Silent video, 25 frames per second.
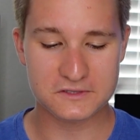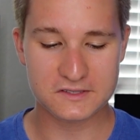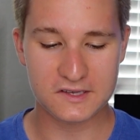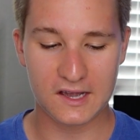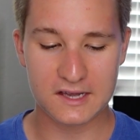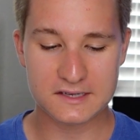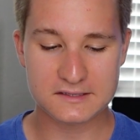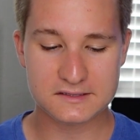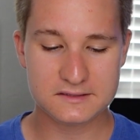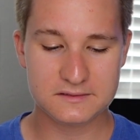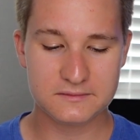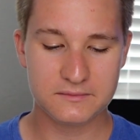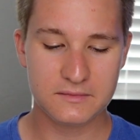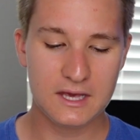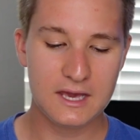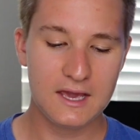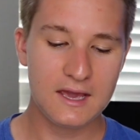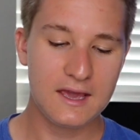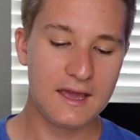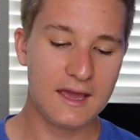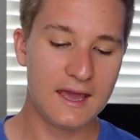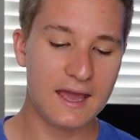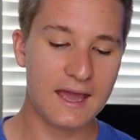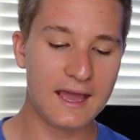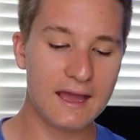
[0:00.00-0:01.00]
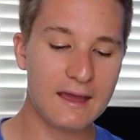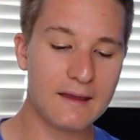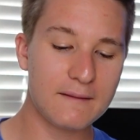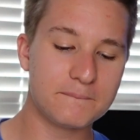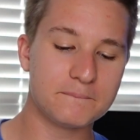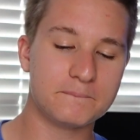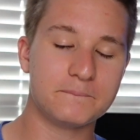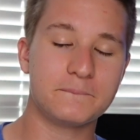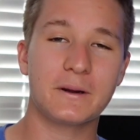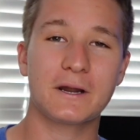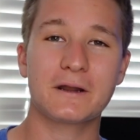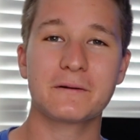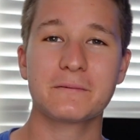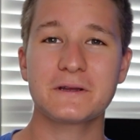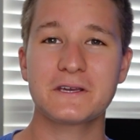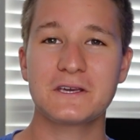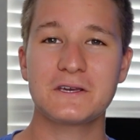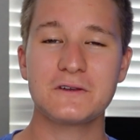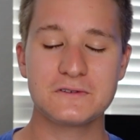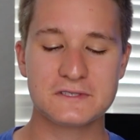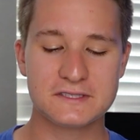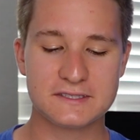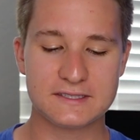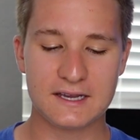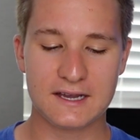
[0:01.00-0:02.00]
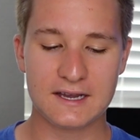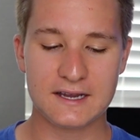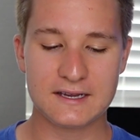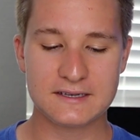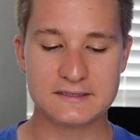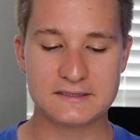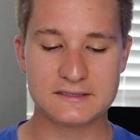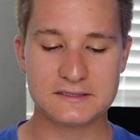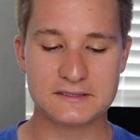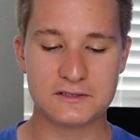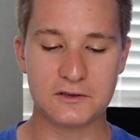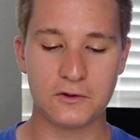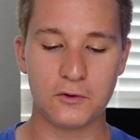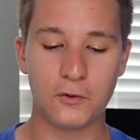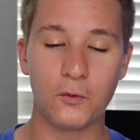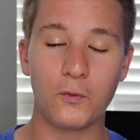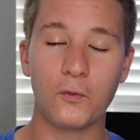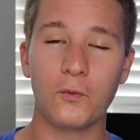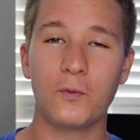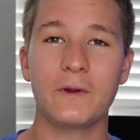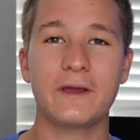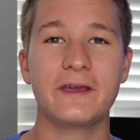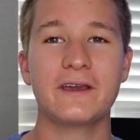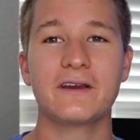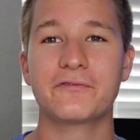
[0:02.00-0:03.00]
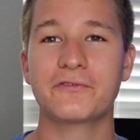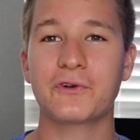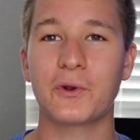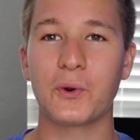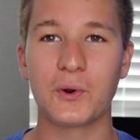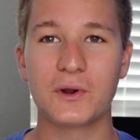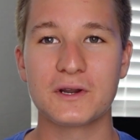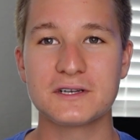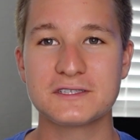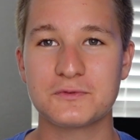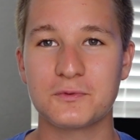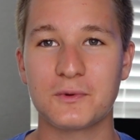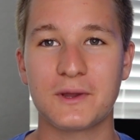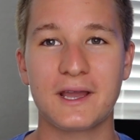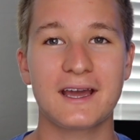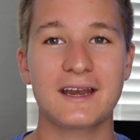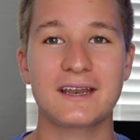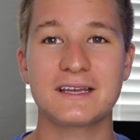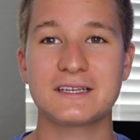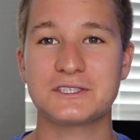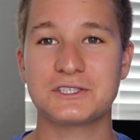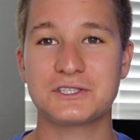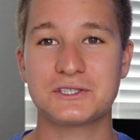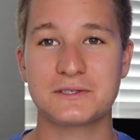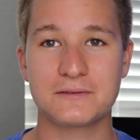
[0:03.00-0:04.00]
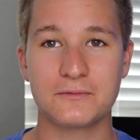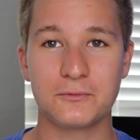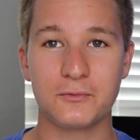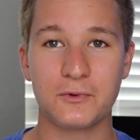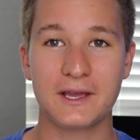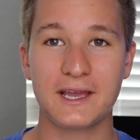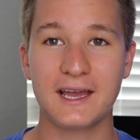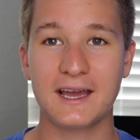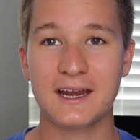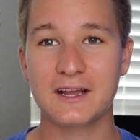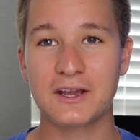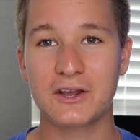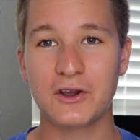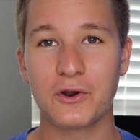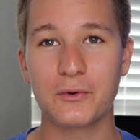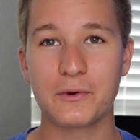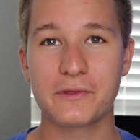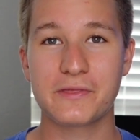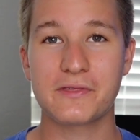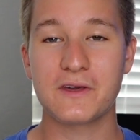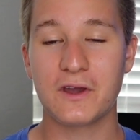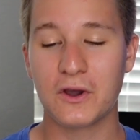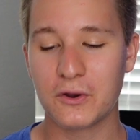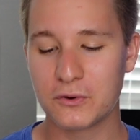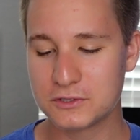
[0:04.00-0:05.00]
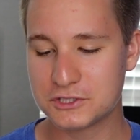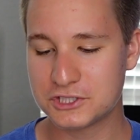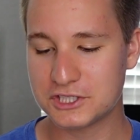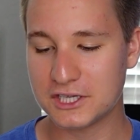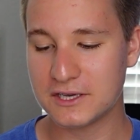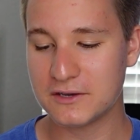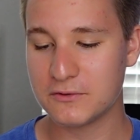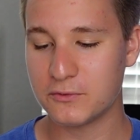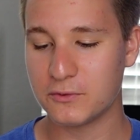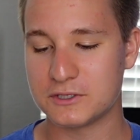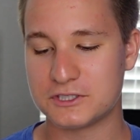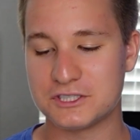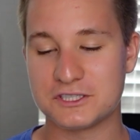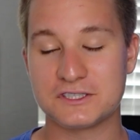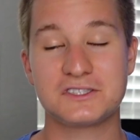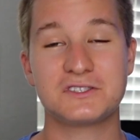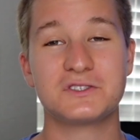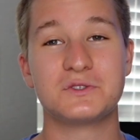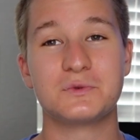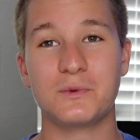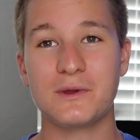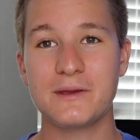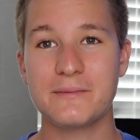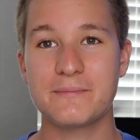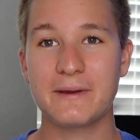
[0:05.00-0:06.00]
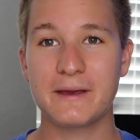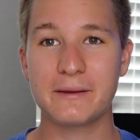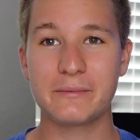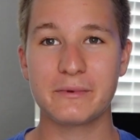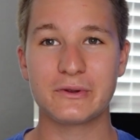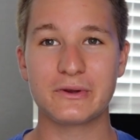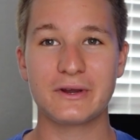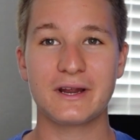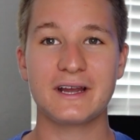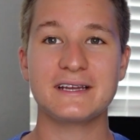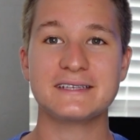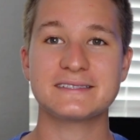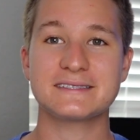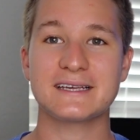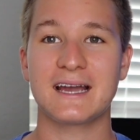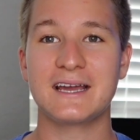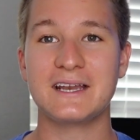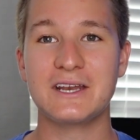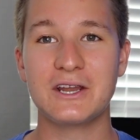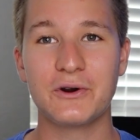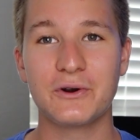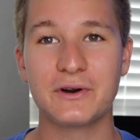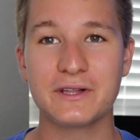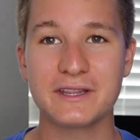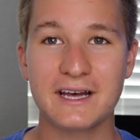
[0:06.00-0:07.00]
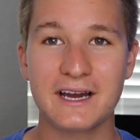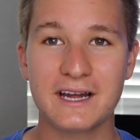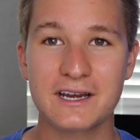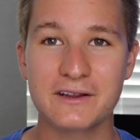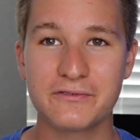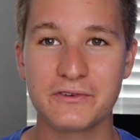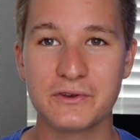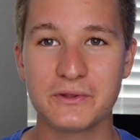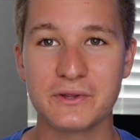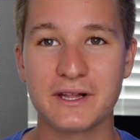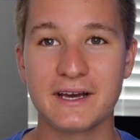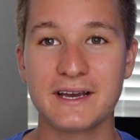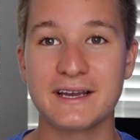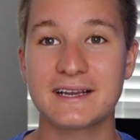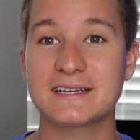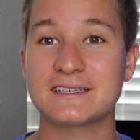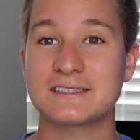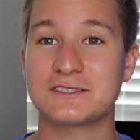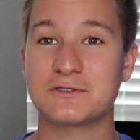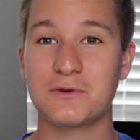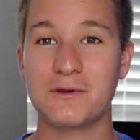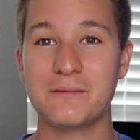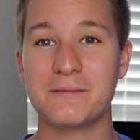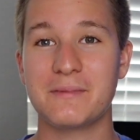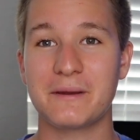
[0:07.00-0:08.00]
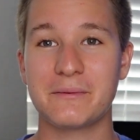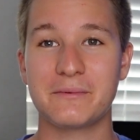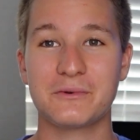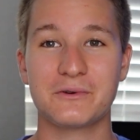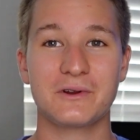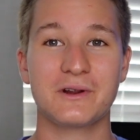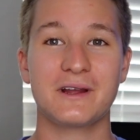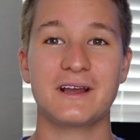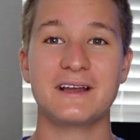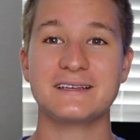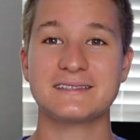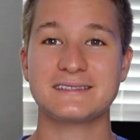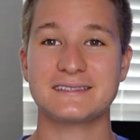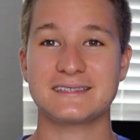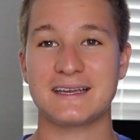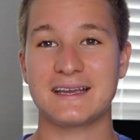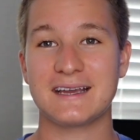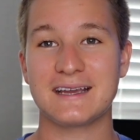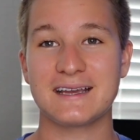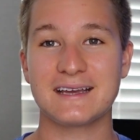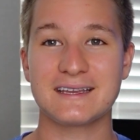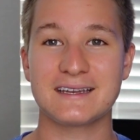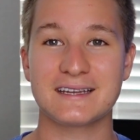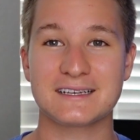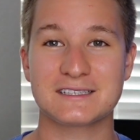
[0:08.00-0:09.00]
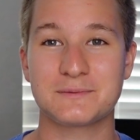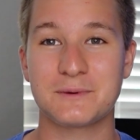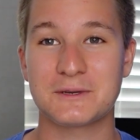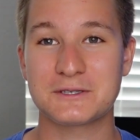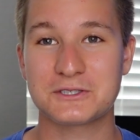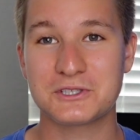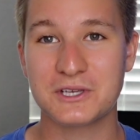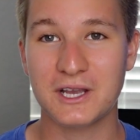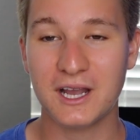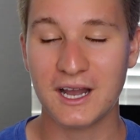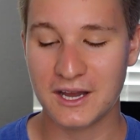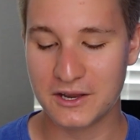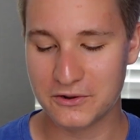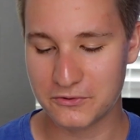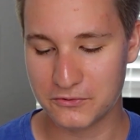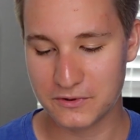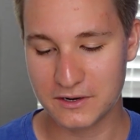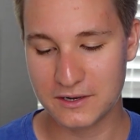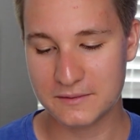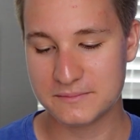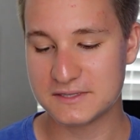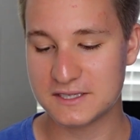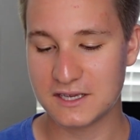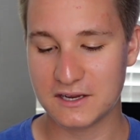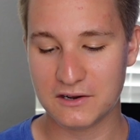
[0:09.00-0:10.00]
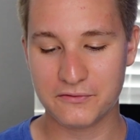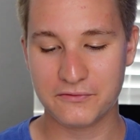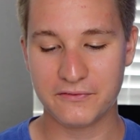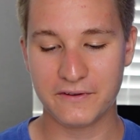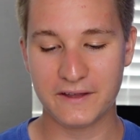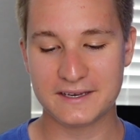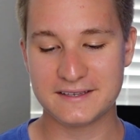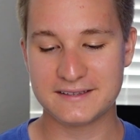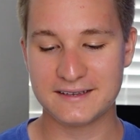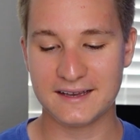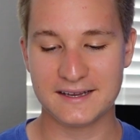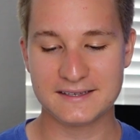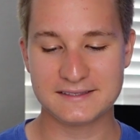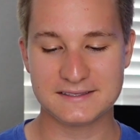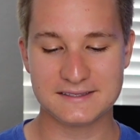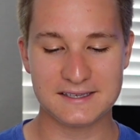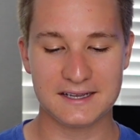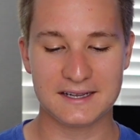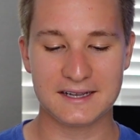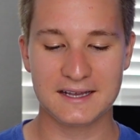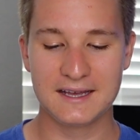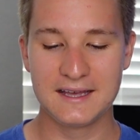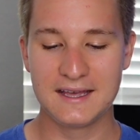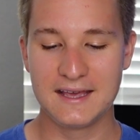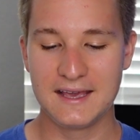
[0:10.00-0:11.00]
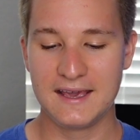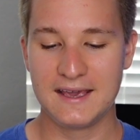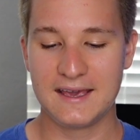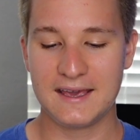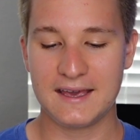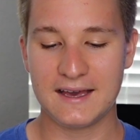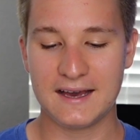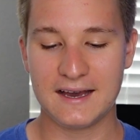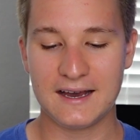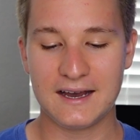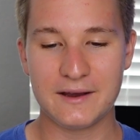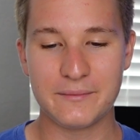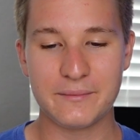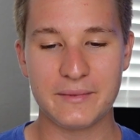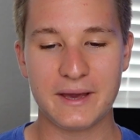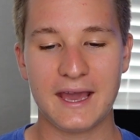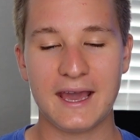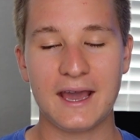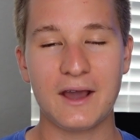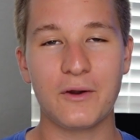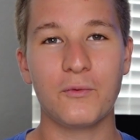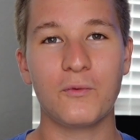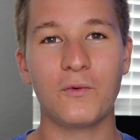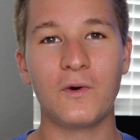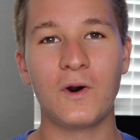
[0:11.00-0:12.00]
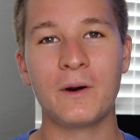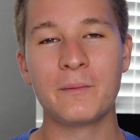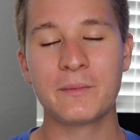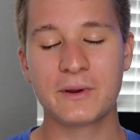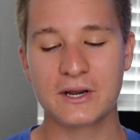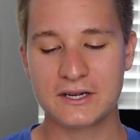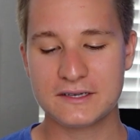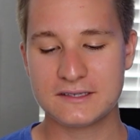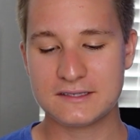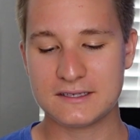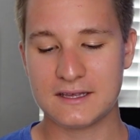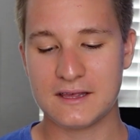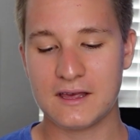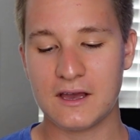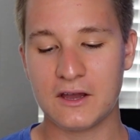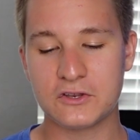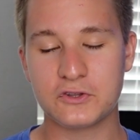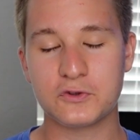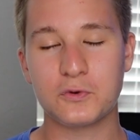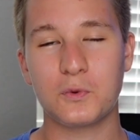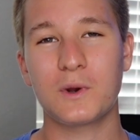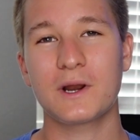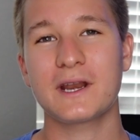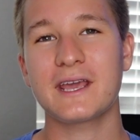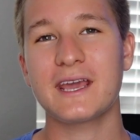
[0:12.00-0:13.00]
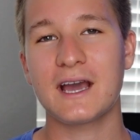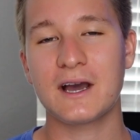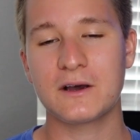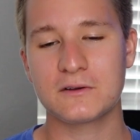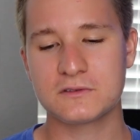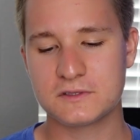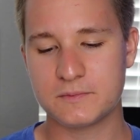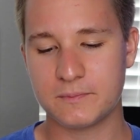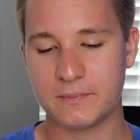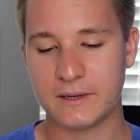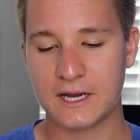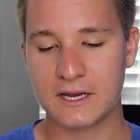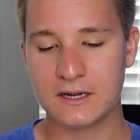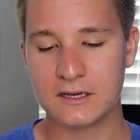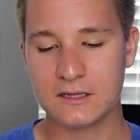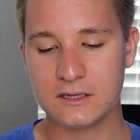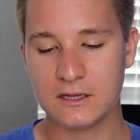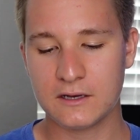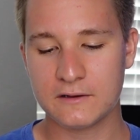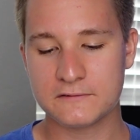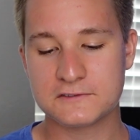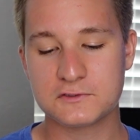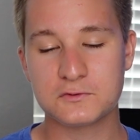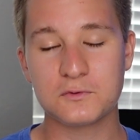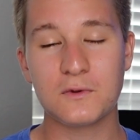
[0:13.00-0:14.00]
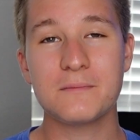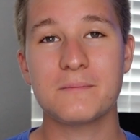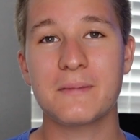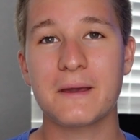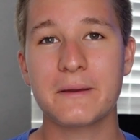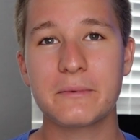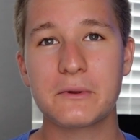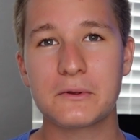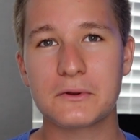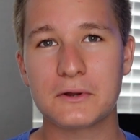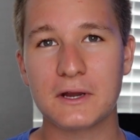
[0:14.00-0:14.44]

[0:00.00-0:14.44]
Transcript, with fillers: sauce. And barbecue sauce, we of course, we gotta we gotta go with the O G, which is Sweet Baby Ray's. I know a lot of you like Sweet Baby Ray's, and especially on ribs, they are fantastic. Um, at Walmart, a twenty ounce bottle of Sweet Baby